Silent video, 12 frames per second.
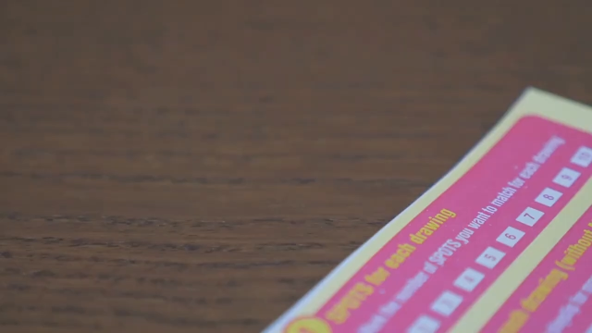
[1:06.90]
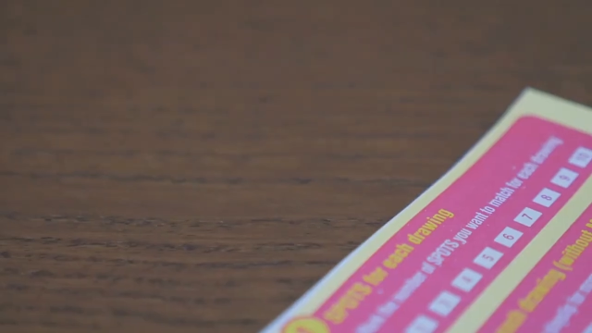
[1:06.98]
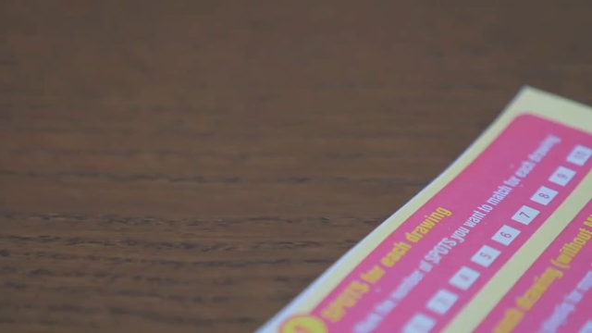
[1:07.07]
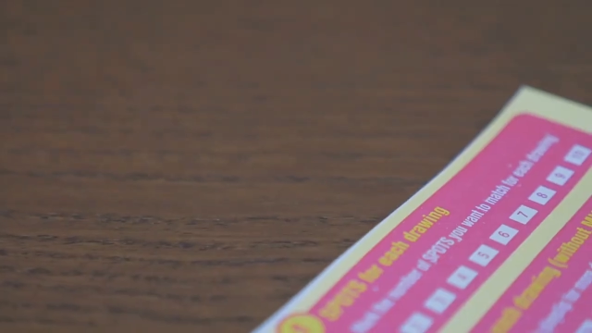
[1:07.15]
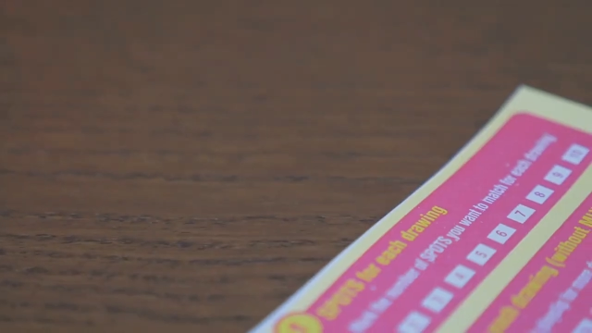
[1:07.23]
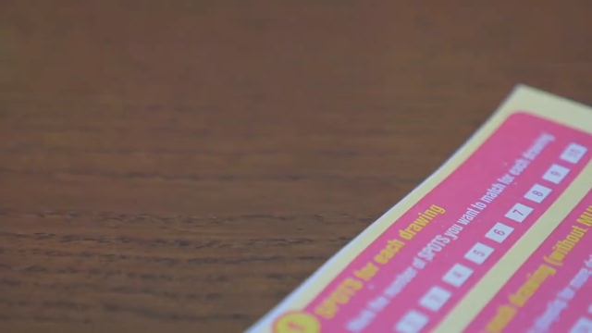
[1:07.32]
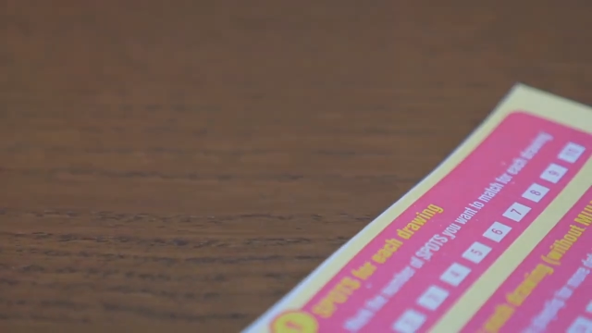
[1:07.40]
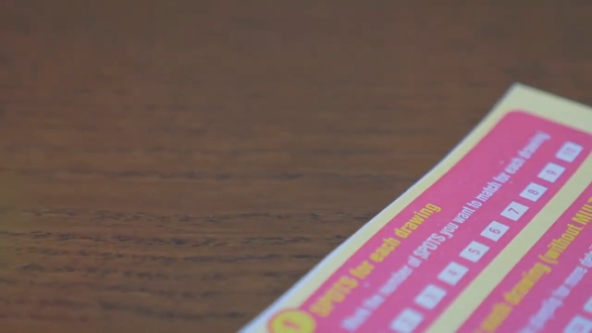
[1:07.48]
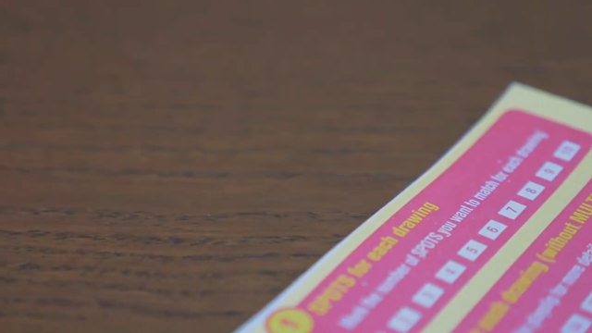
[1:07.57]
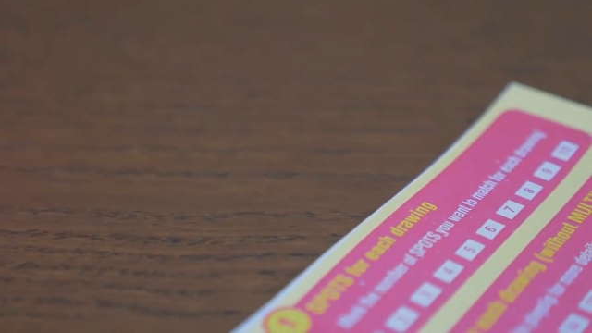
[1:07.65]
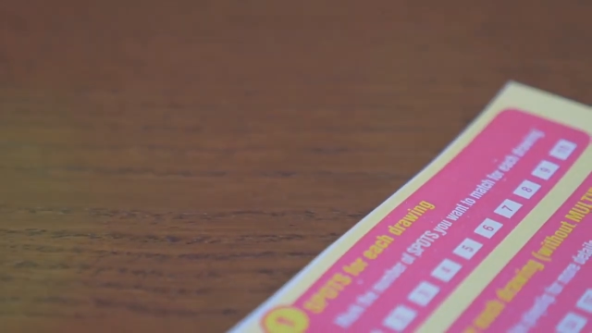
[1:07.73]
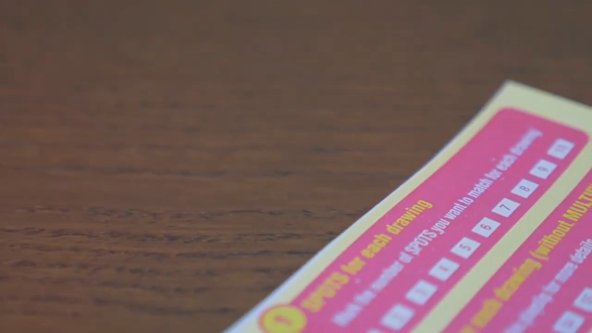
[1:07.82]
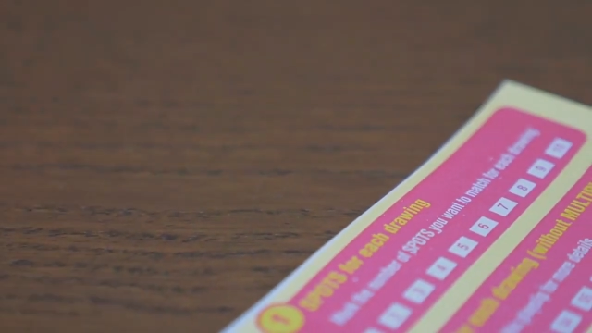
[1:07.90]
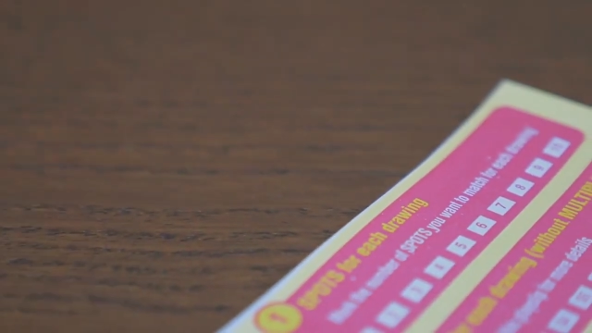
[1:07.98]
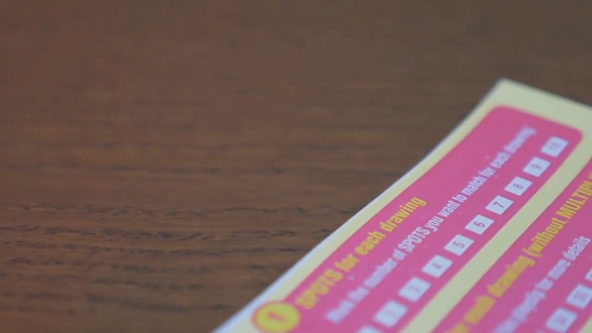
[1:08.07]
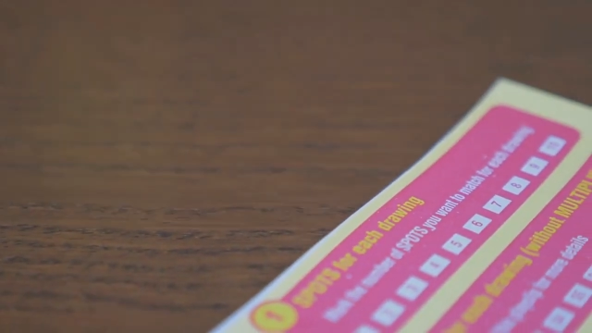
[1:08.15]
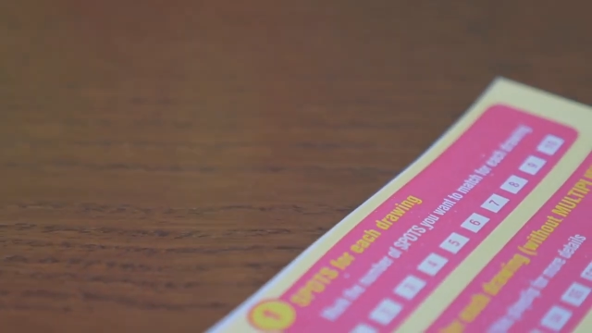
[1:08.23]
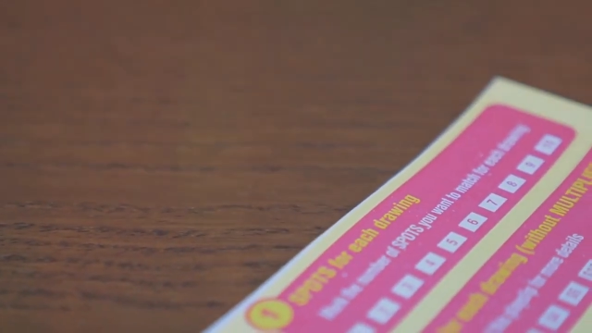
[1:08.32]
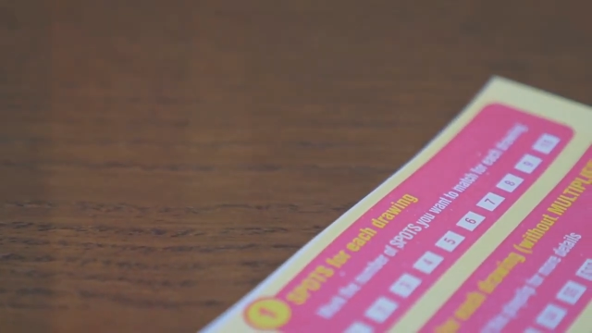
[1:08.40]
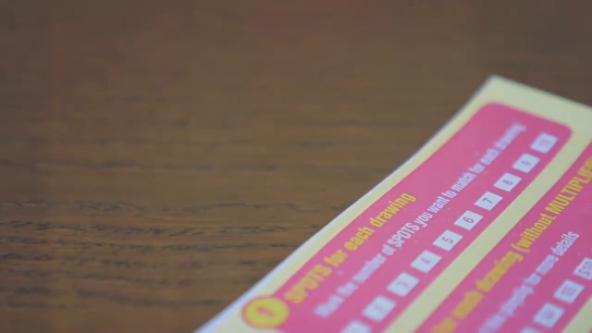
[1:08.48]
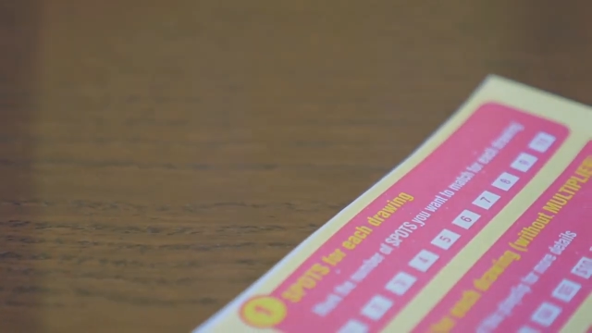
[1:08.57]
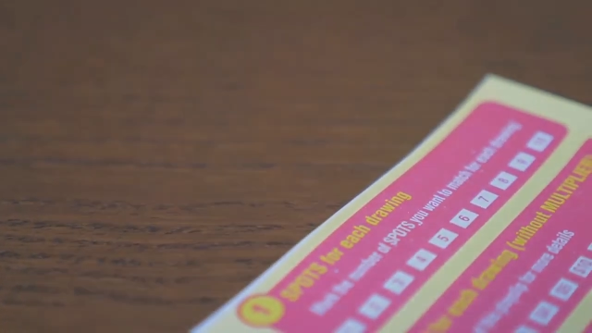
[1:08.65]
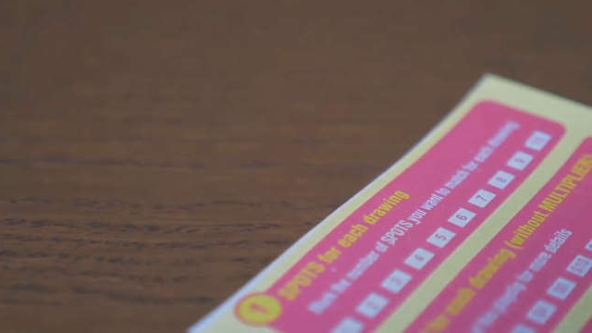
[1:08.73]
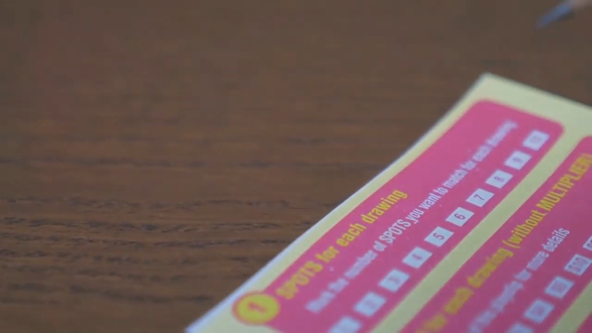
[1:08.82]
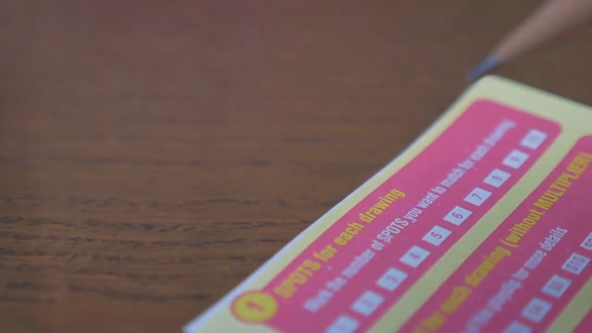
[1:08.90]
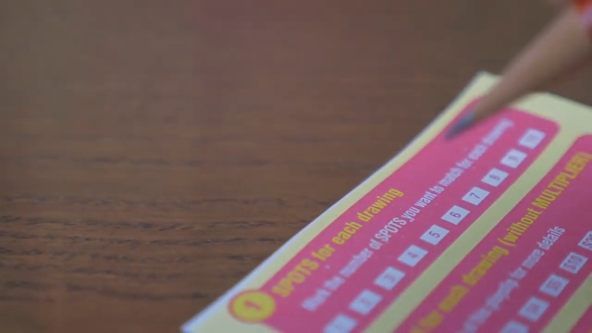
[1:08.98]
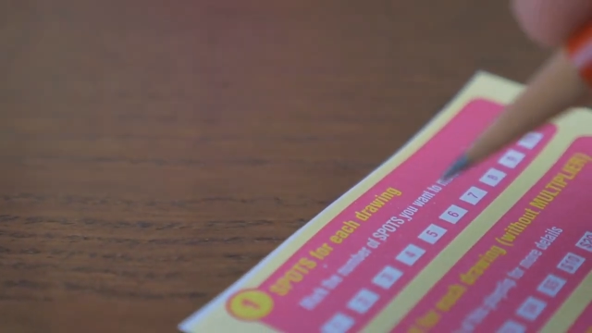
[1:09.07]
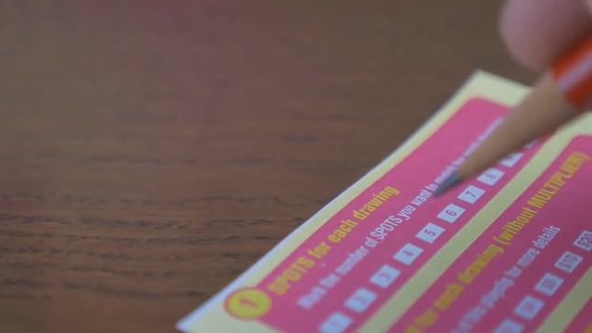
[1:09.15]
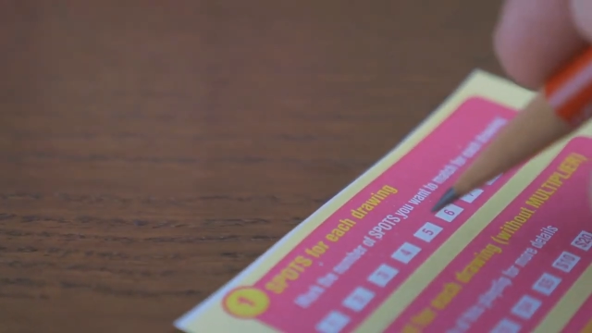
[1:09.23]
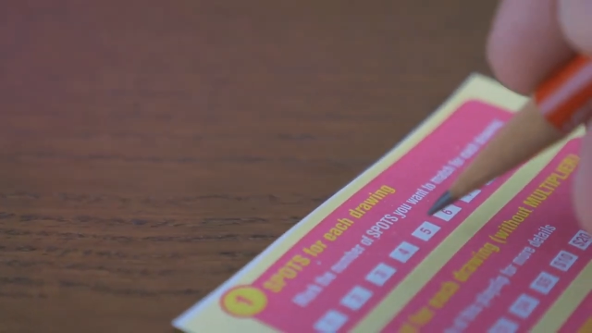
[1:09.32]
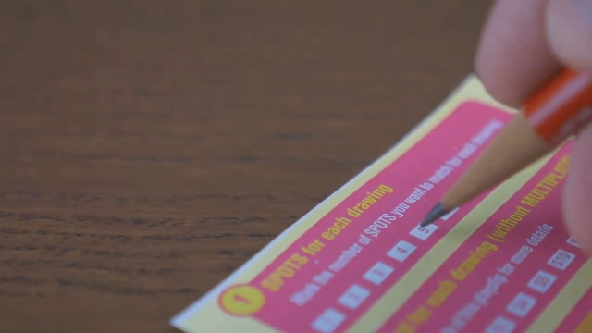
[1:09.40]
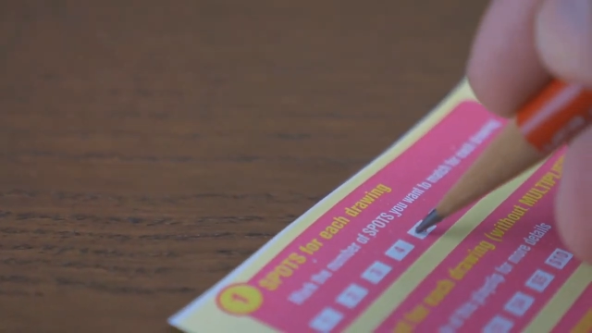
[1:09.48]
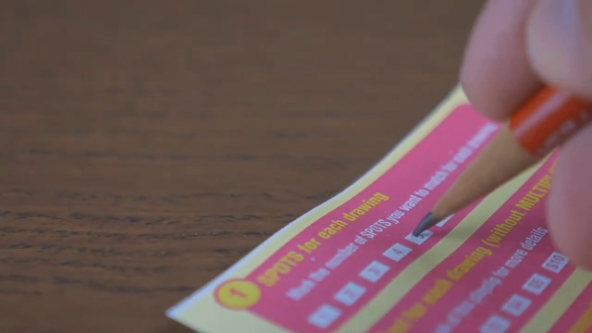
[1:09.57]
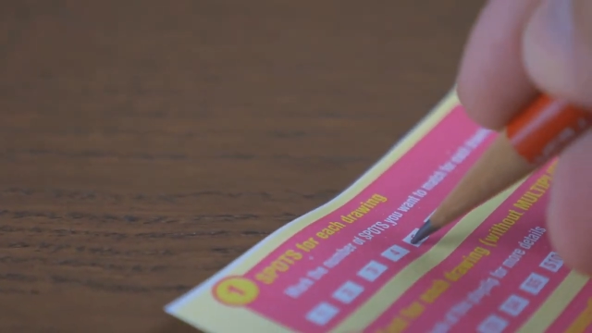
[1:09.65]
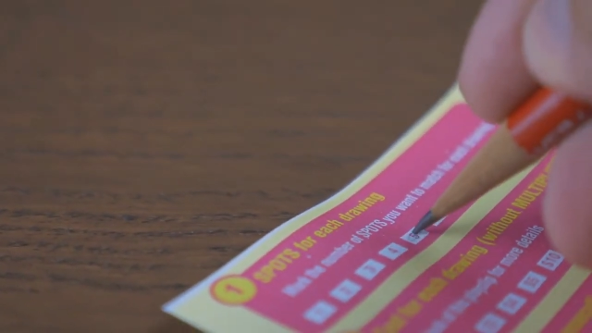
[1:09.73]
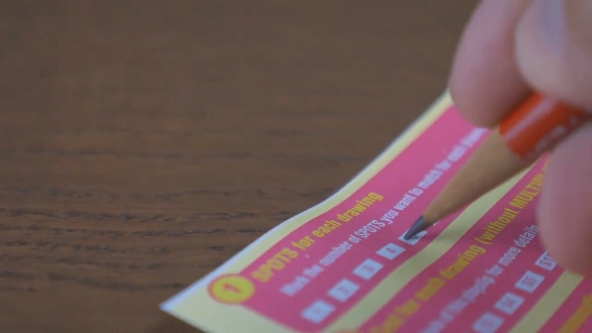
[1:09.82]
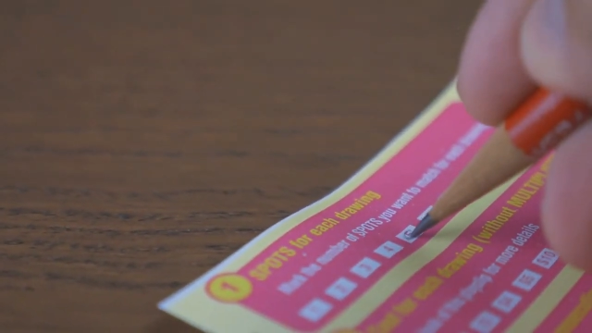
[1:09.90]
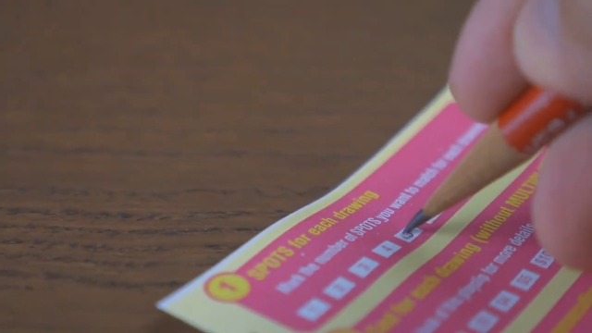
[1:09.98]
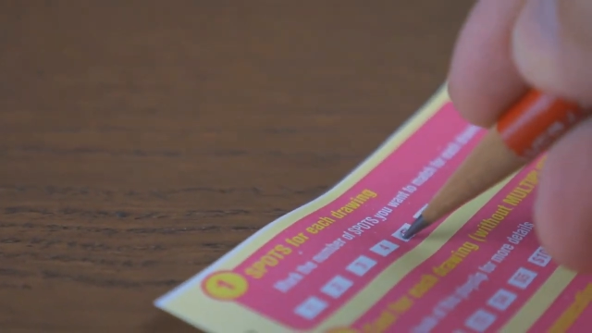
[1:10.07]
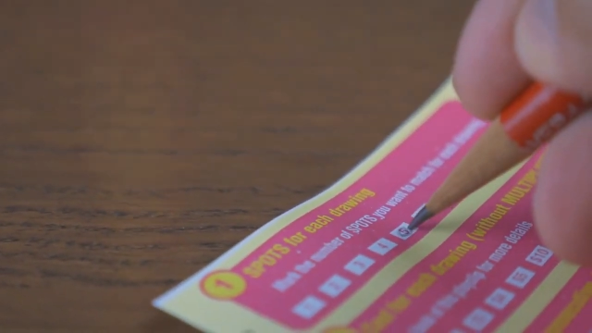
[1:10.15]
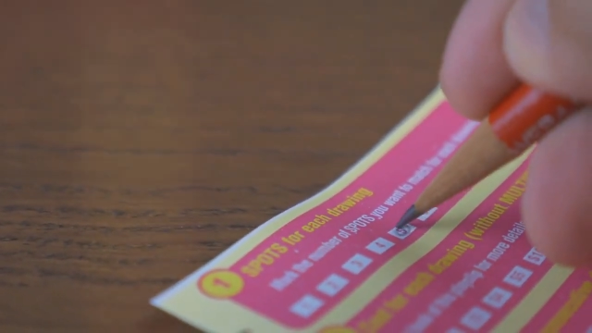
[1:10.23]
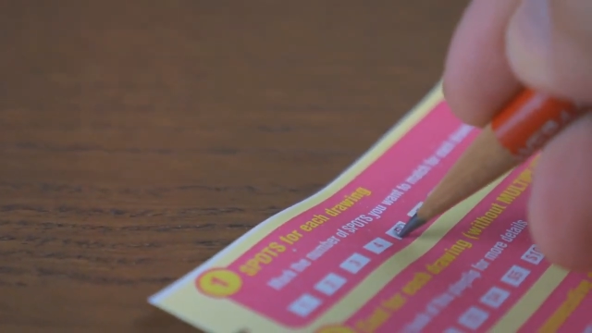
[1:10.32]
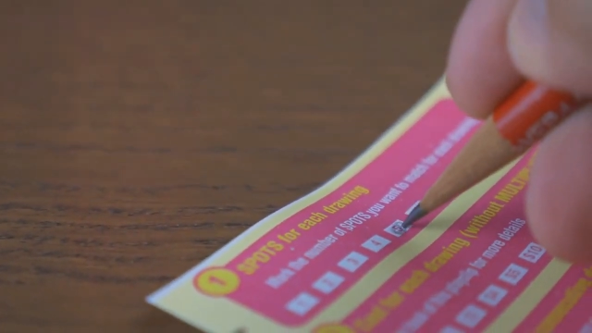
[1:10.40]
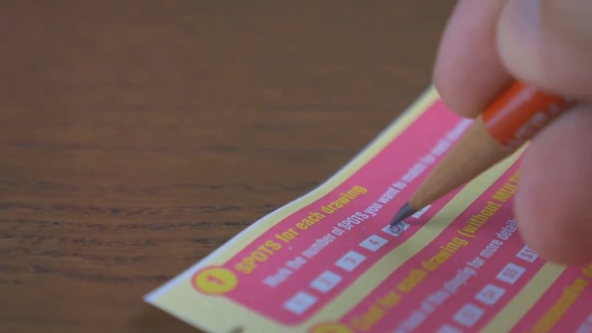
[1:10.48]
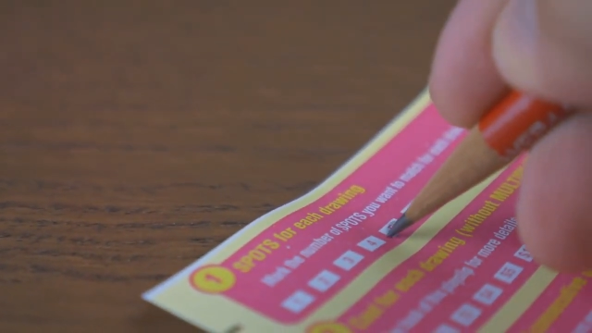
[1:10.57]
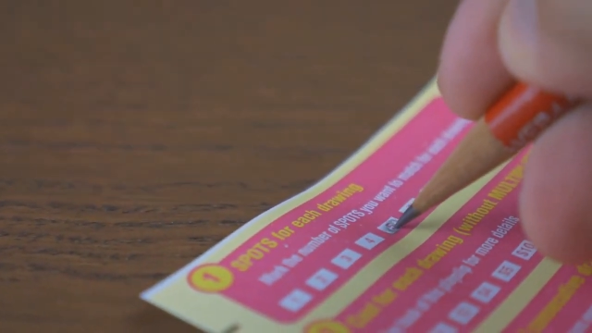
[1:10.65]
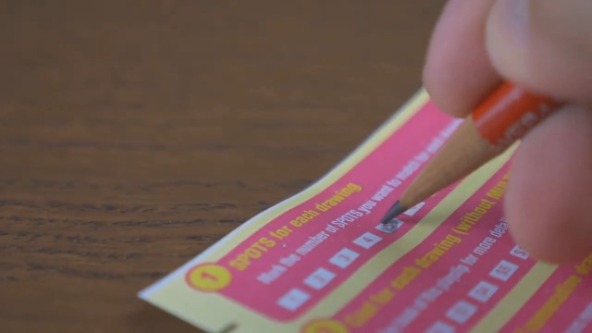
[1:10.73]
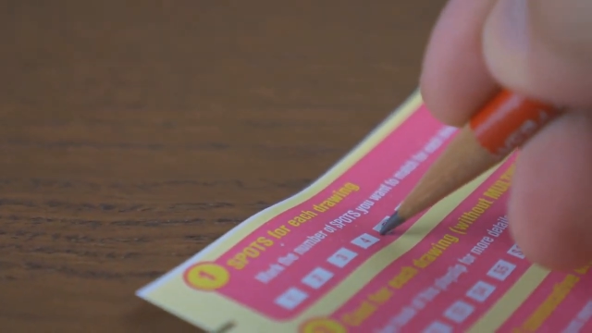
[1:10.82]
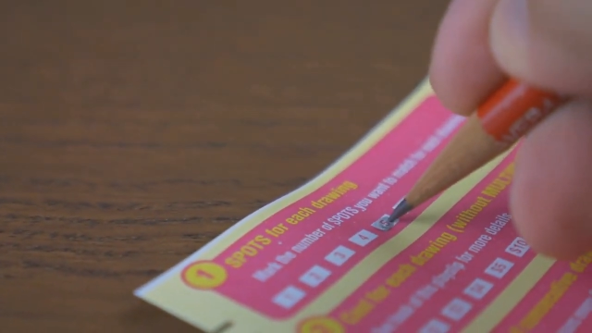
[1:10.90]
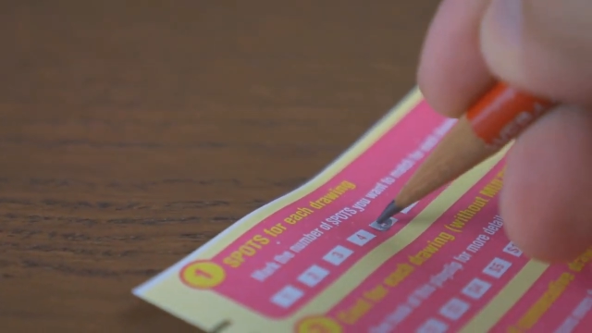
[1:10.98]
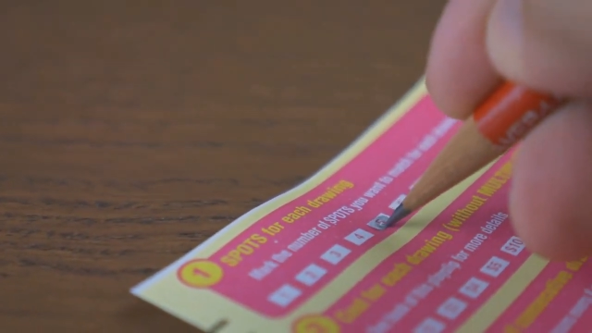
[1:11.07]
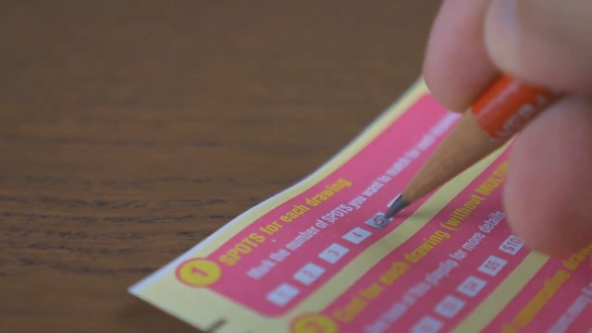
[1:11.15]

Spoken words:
No face is visible, so there are no lips to read.